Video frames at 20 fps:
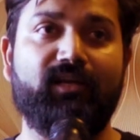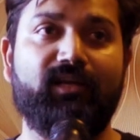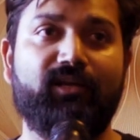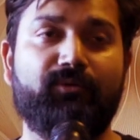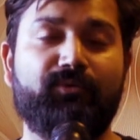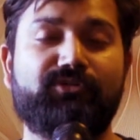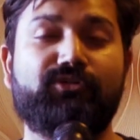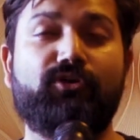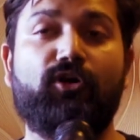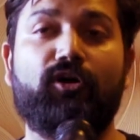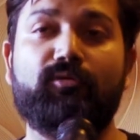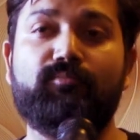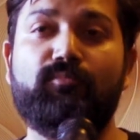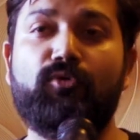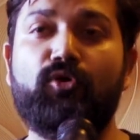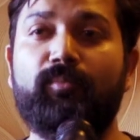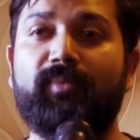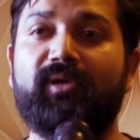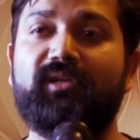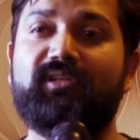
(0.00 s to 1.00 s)
It was called
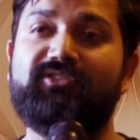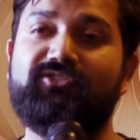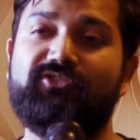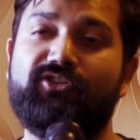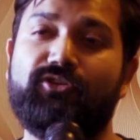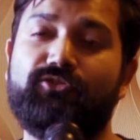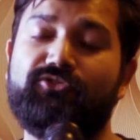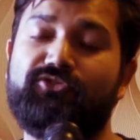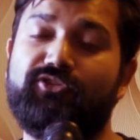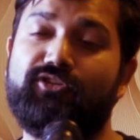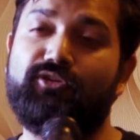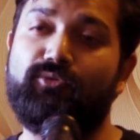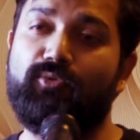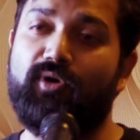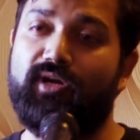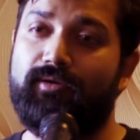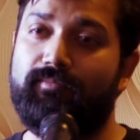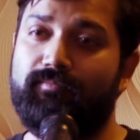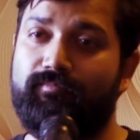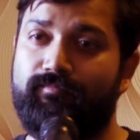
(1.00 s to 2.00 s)
Moment
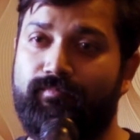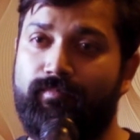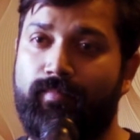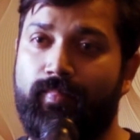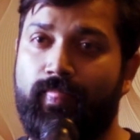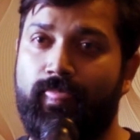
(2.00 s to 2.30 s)
001.